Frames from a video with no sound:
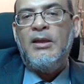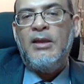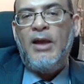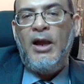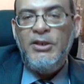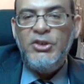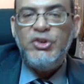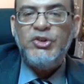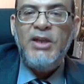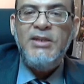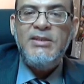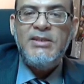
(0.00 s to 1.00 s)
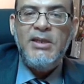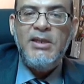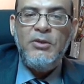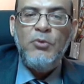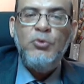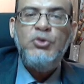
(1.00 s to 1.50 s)
Einstein said
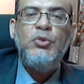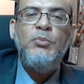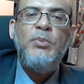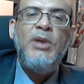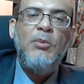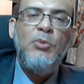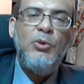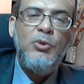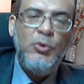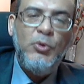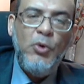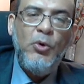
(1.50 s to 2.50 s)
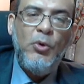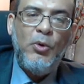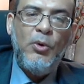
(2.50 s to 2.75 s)
we should be able to know